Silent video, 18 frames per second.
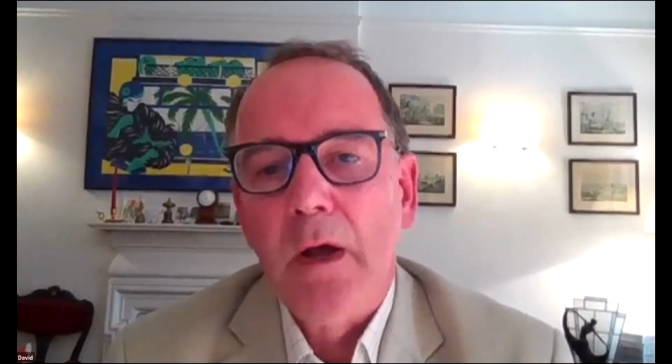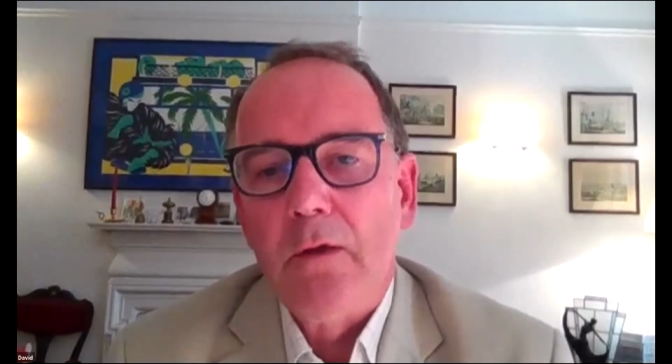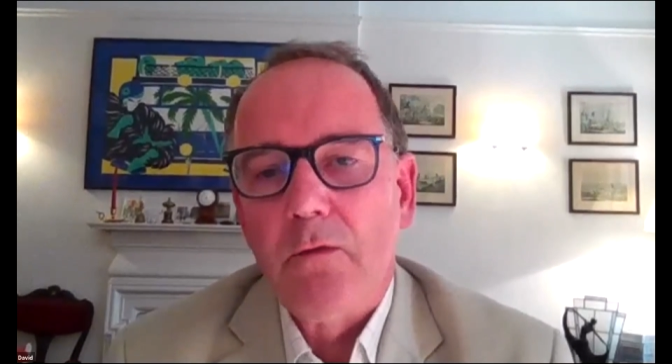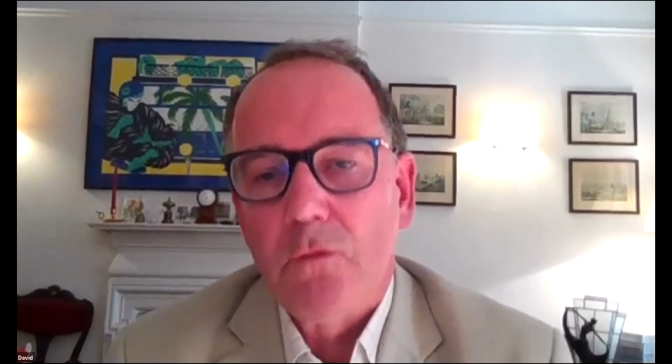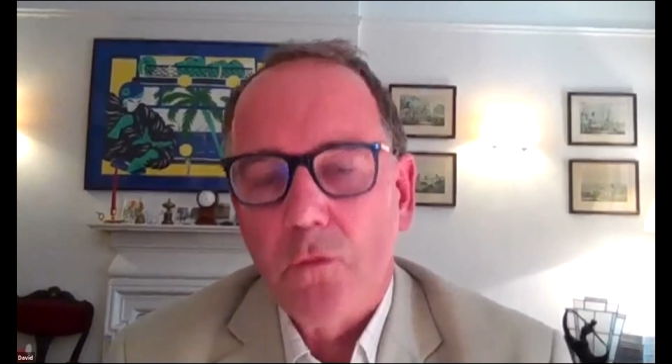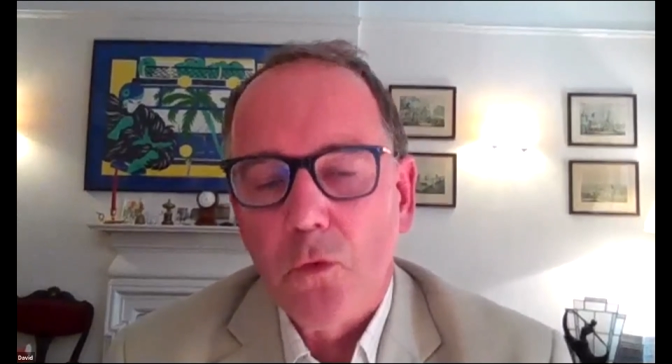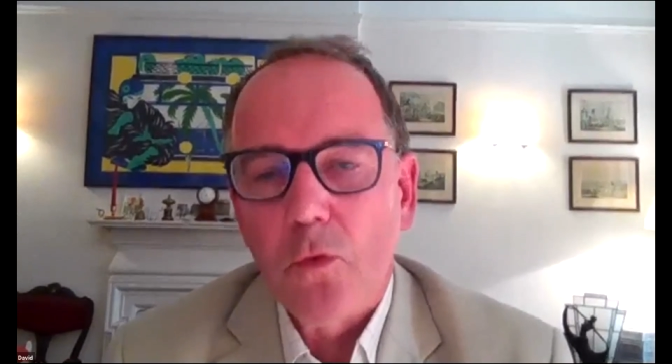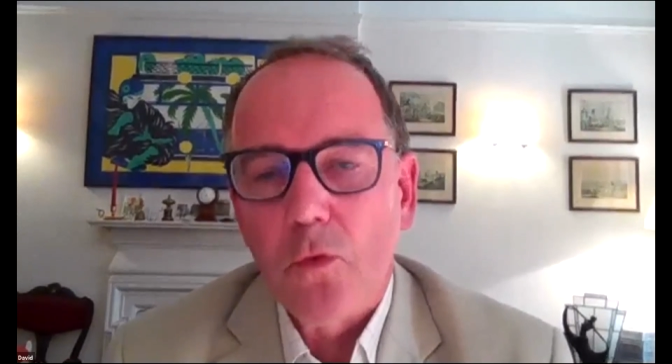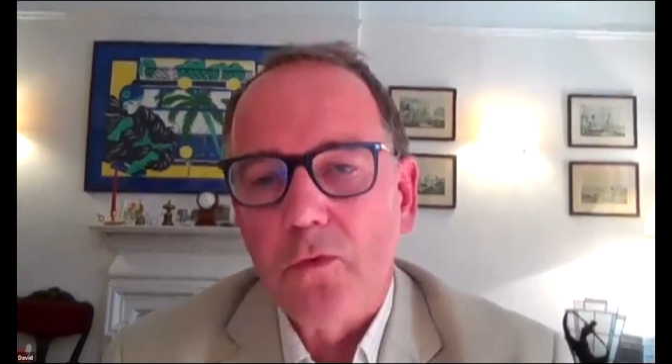
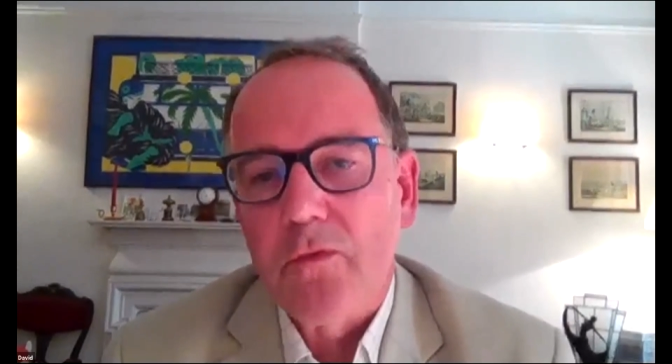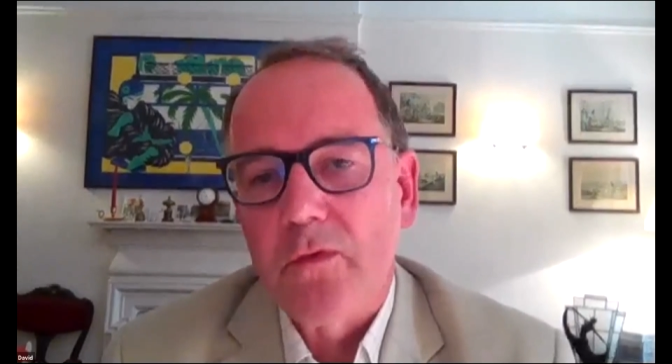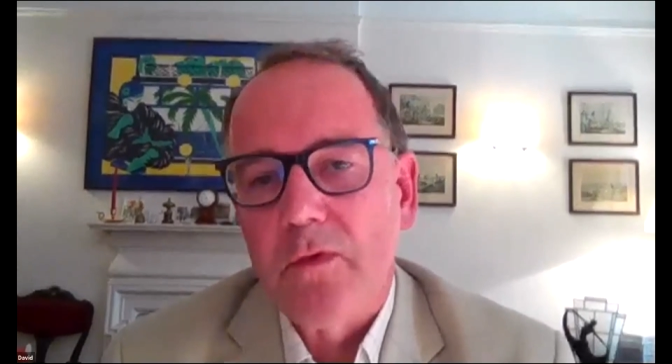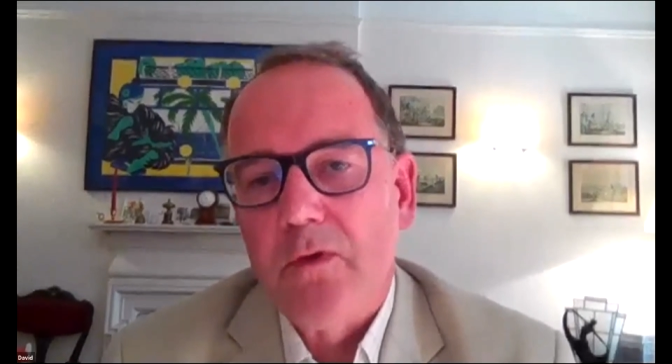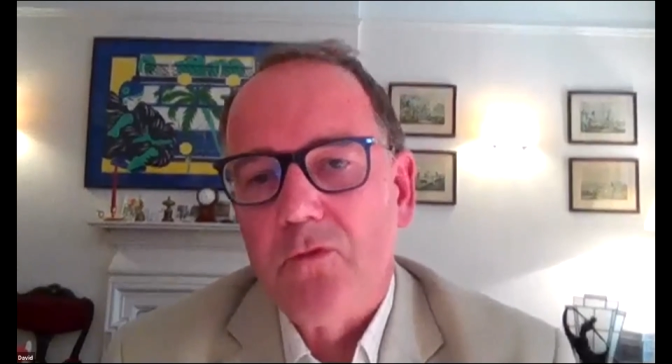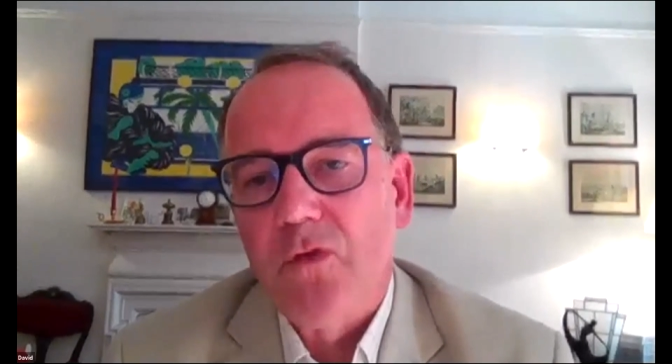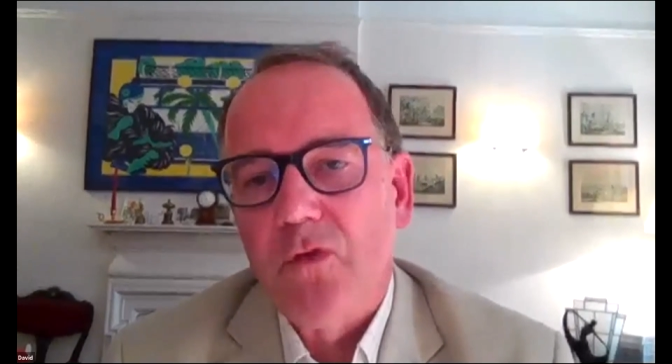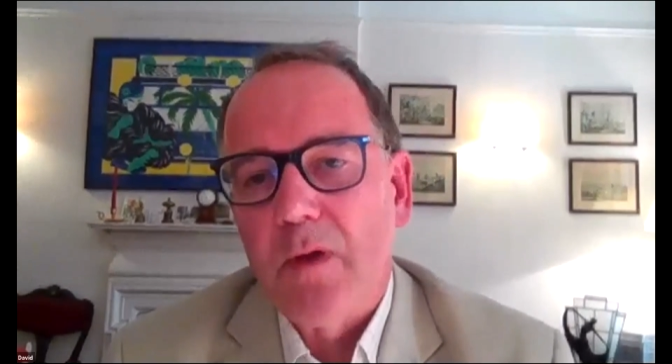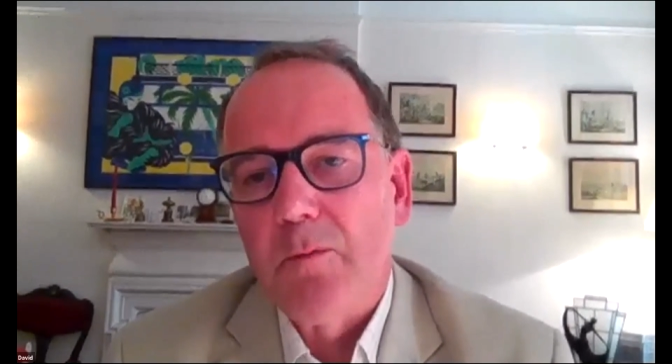source
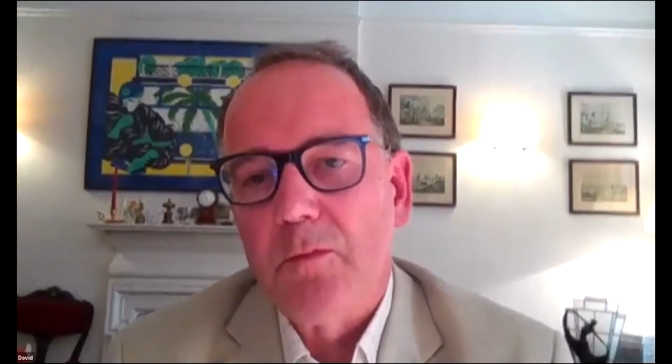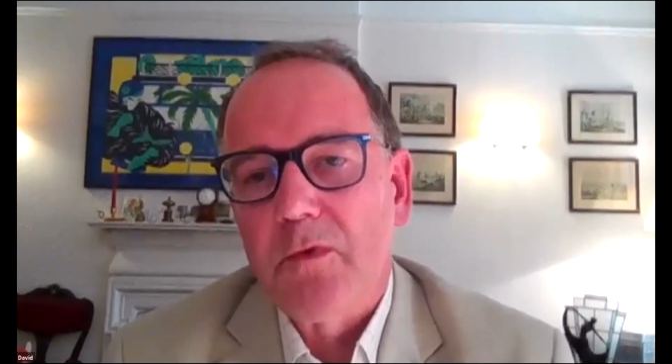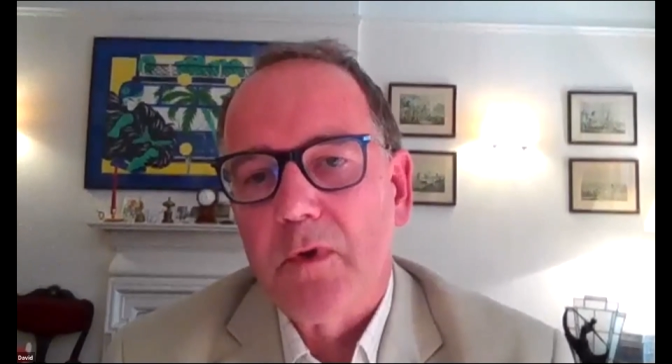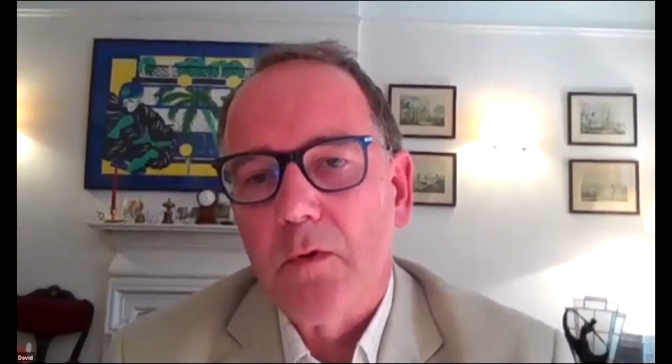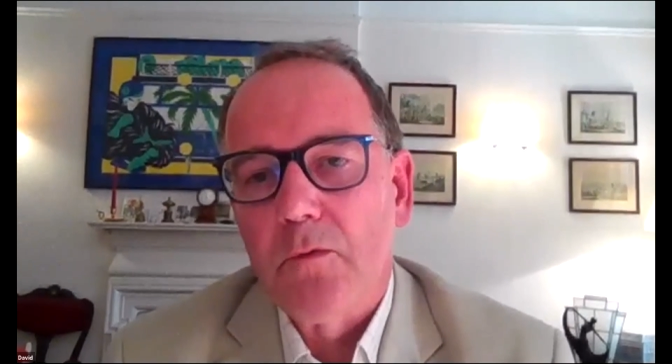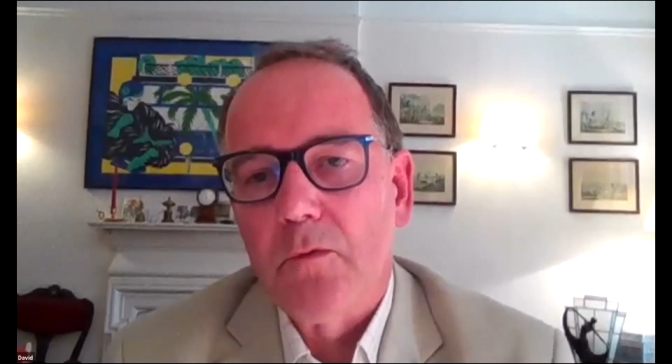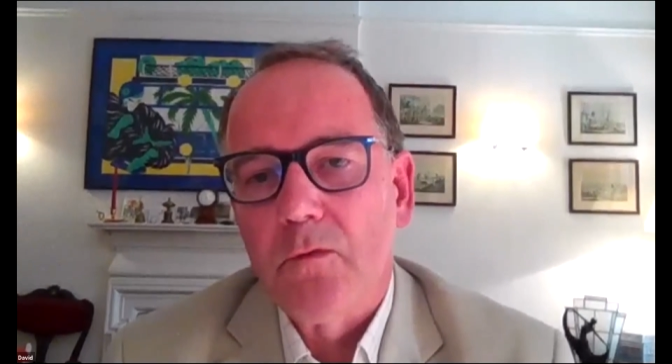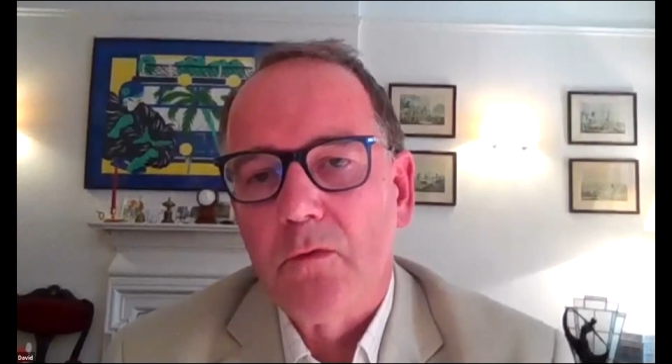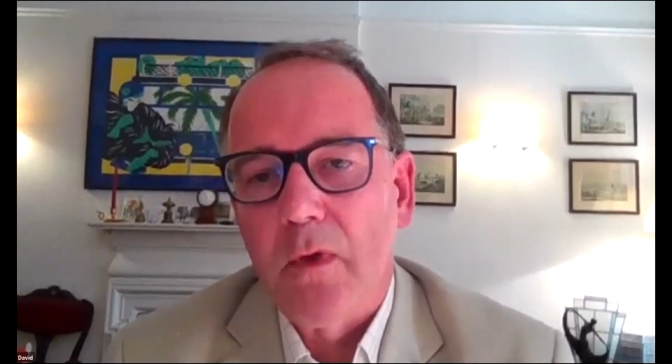
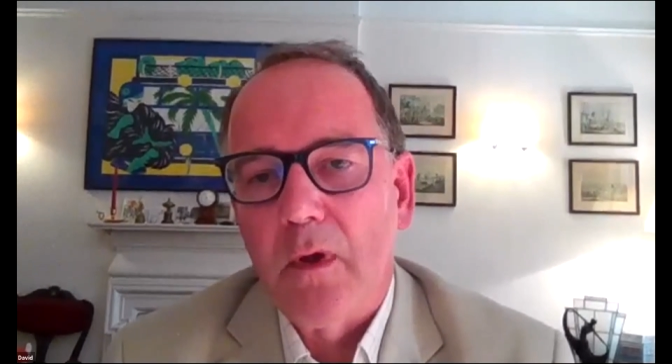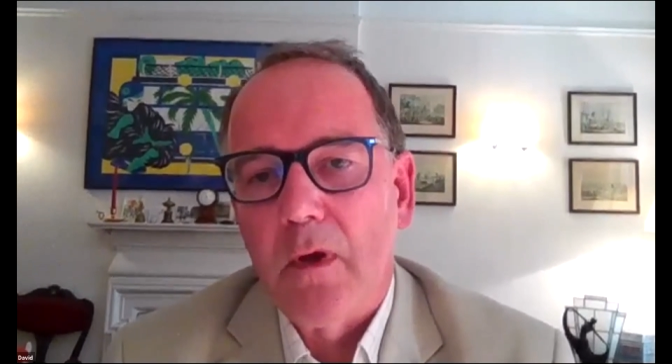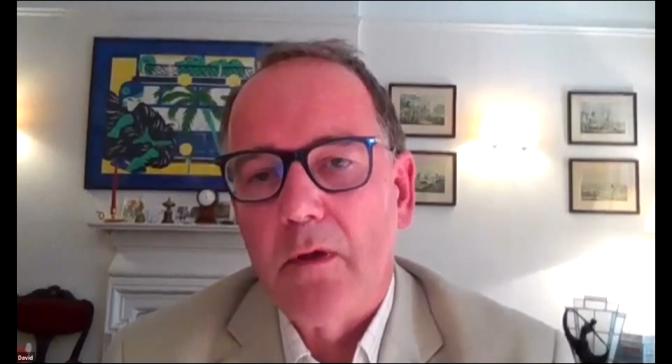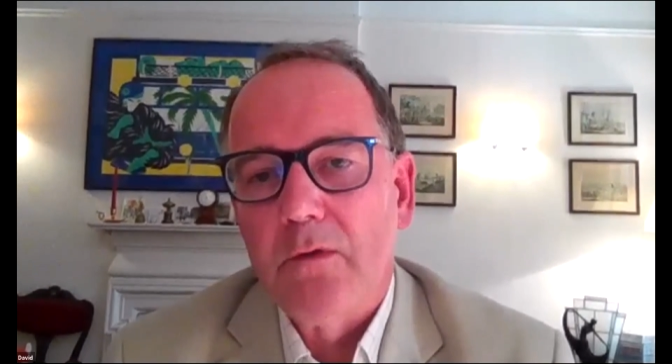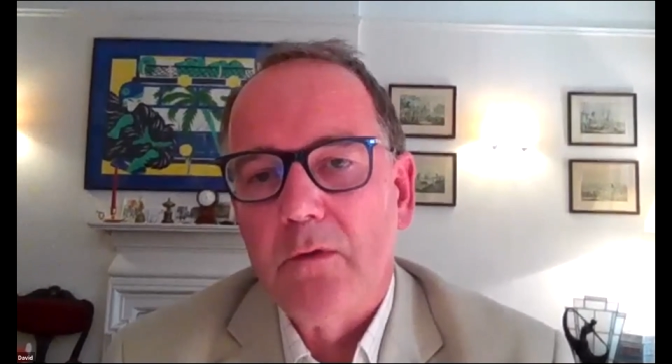gemstones